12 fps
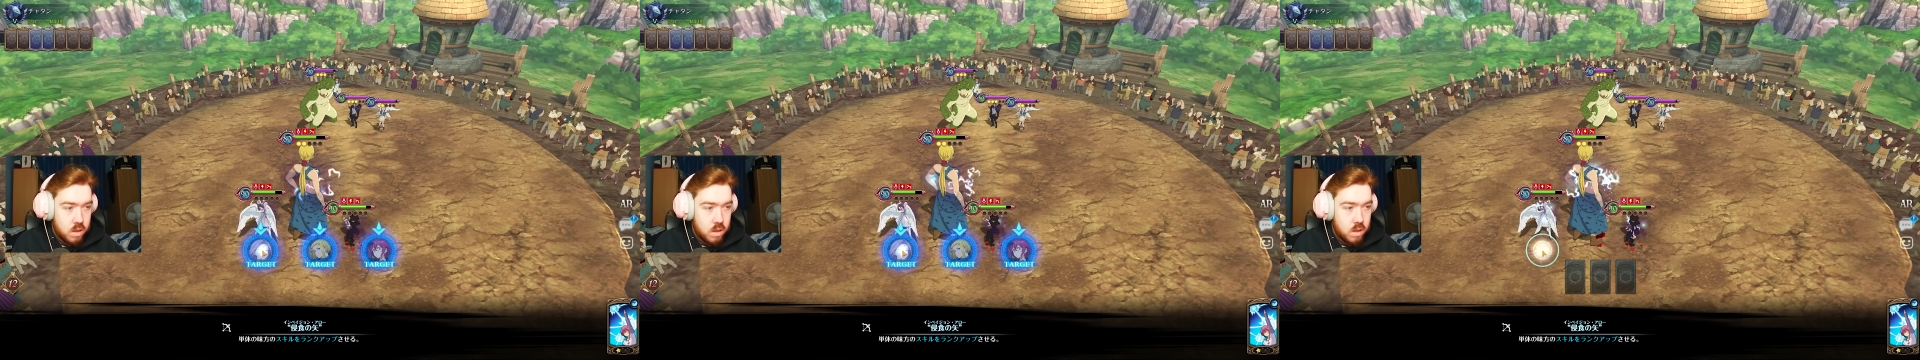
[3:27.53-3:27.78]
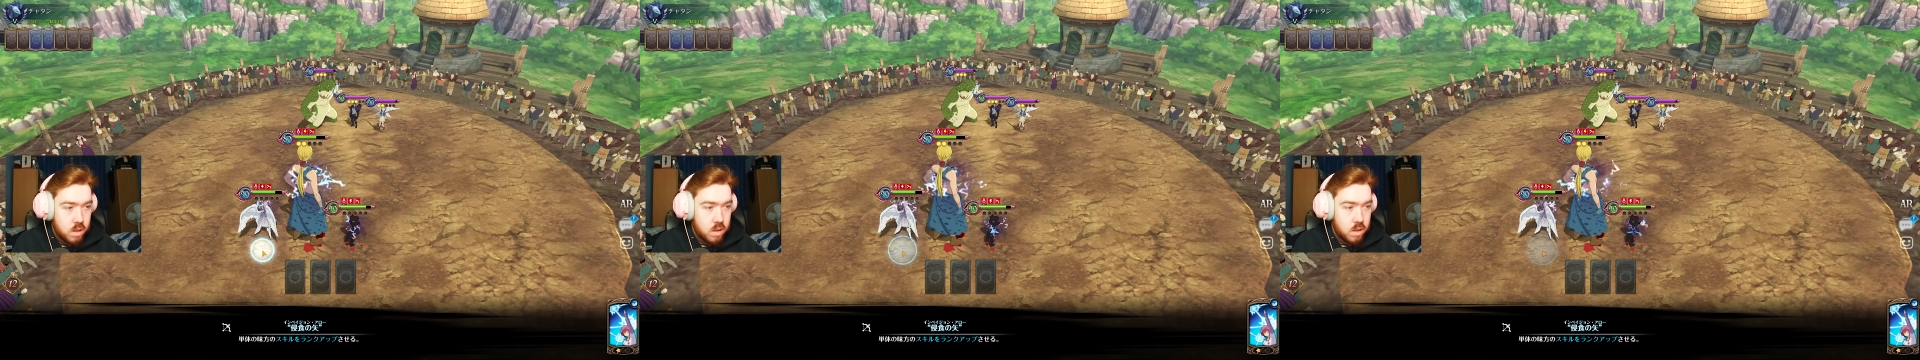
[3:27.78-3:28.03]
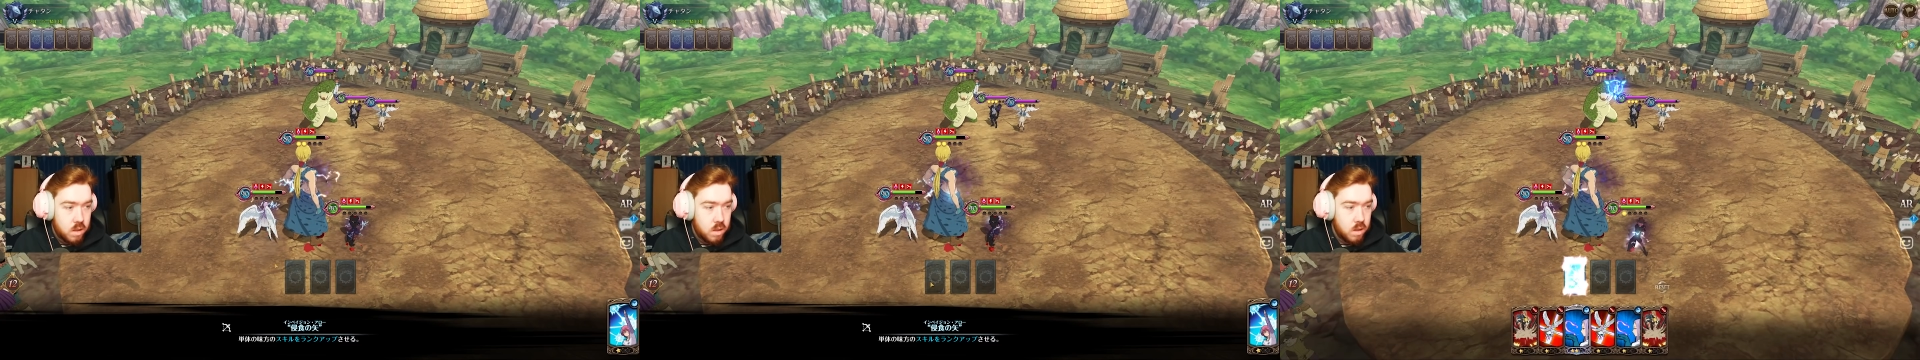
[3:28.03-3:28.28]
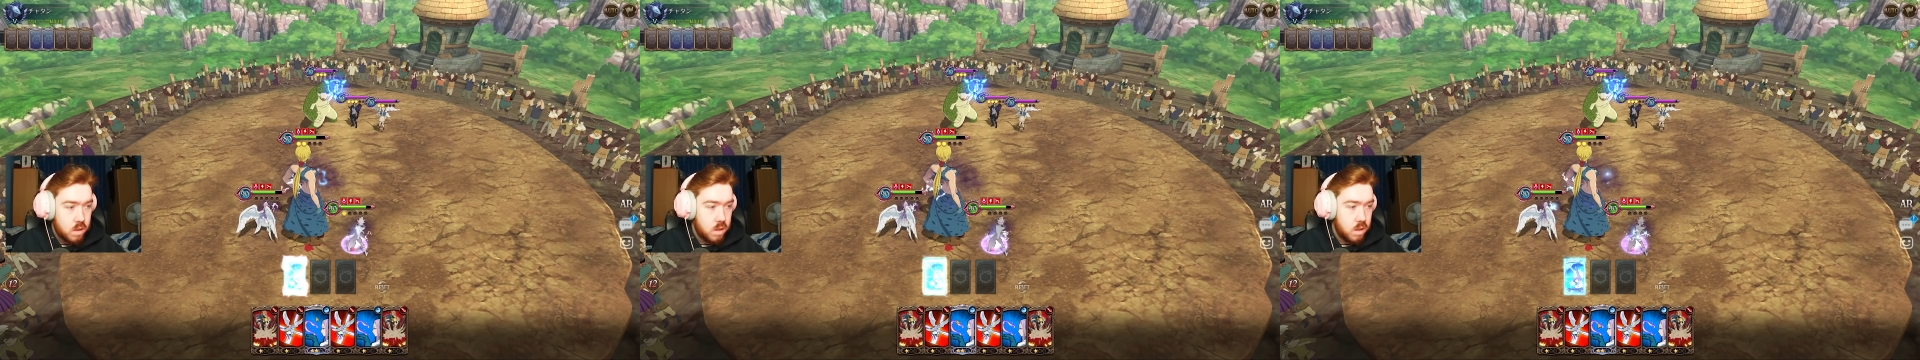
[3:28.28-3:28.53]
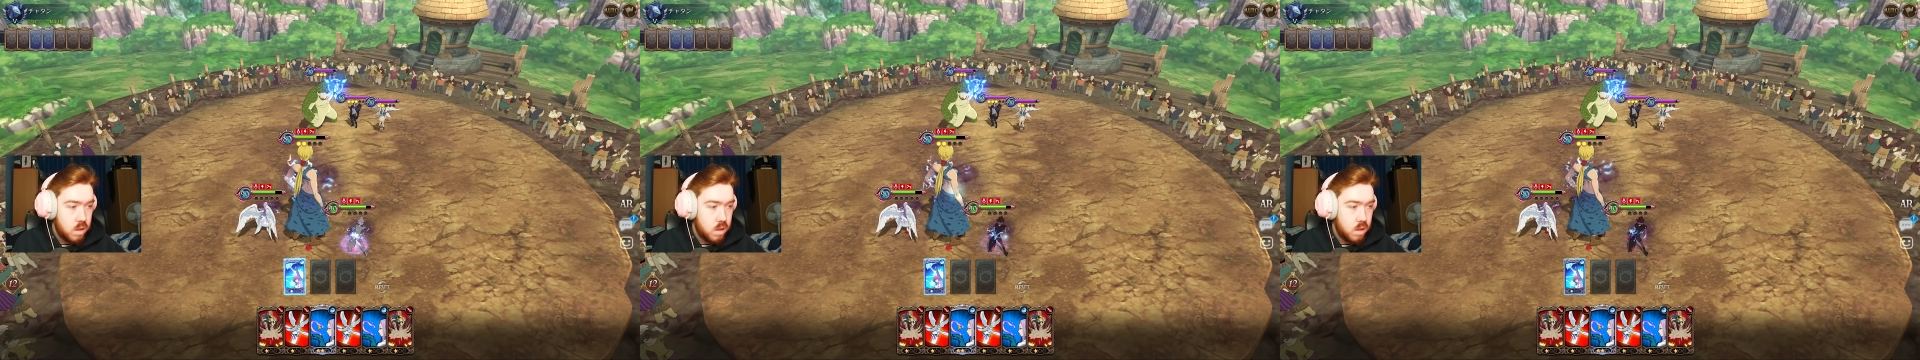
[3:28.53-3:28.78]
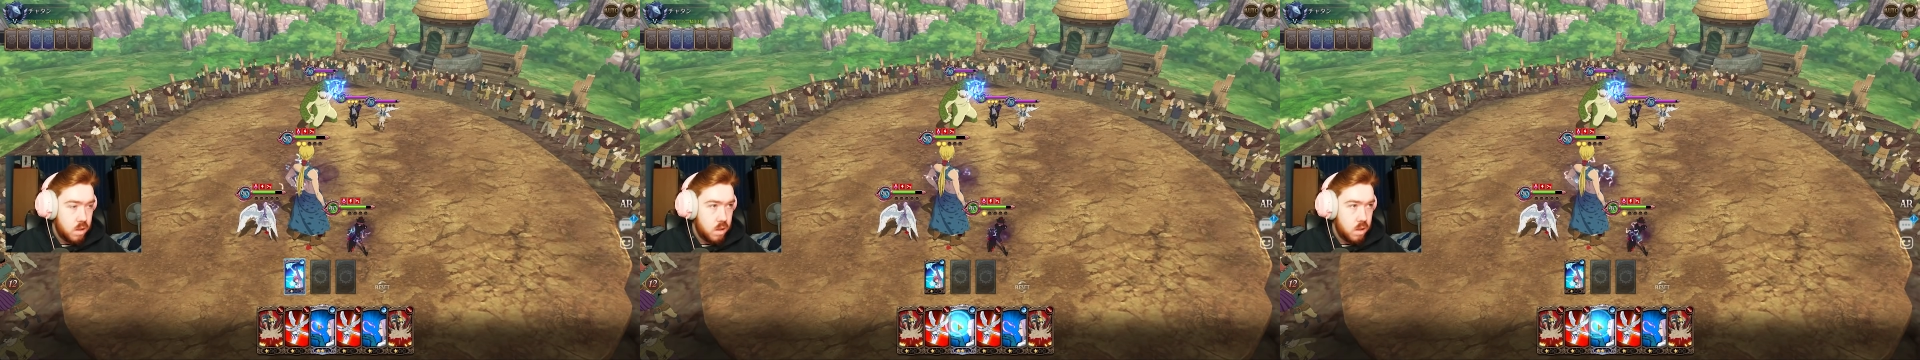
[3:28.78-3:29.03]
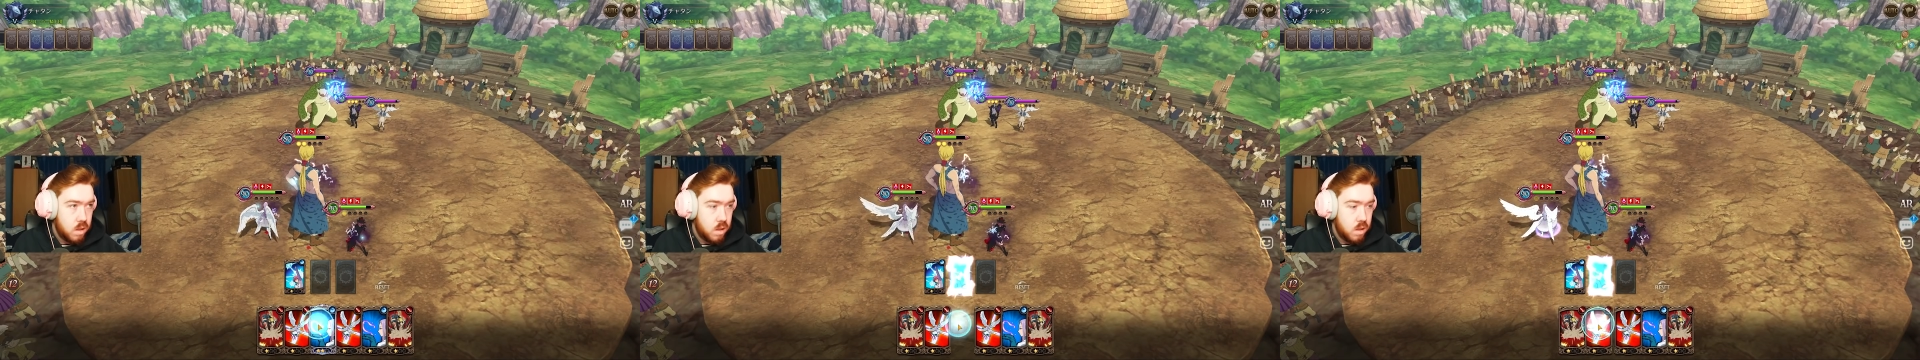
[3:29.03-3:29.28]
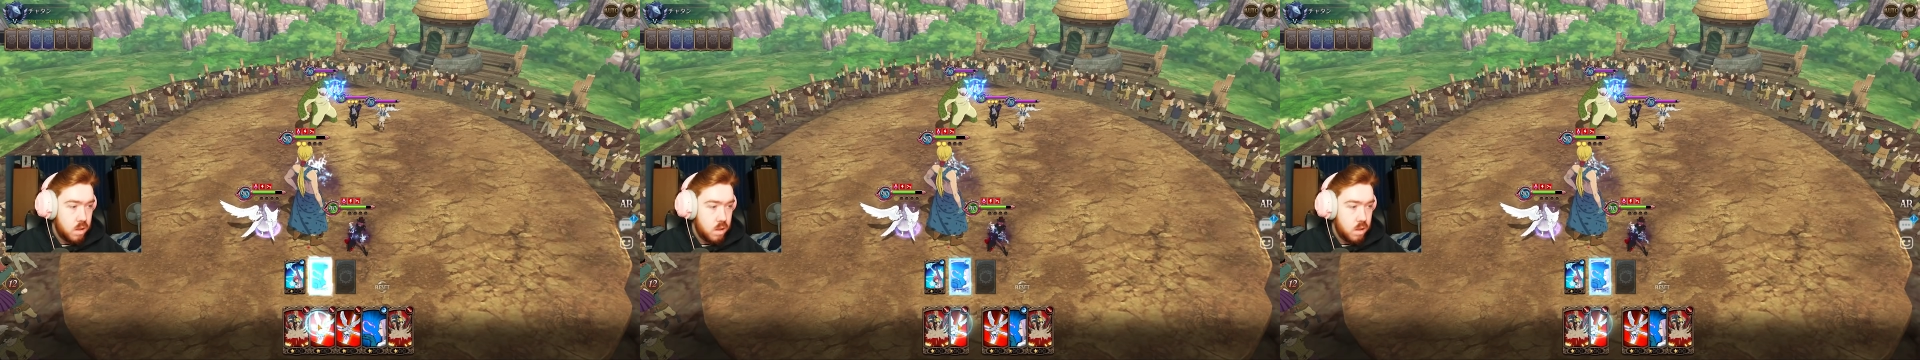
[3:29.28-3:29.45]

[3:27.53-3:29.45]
Nobody speaks.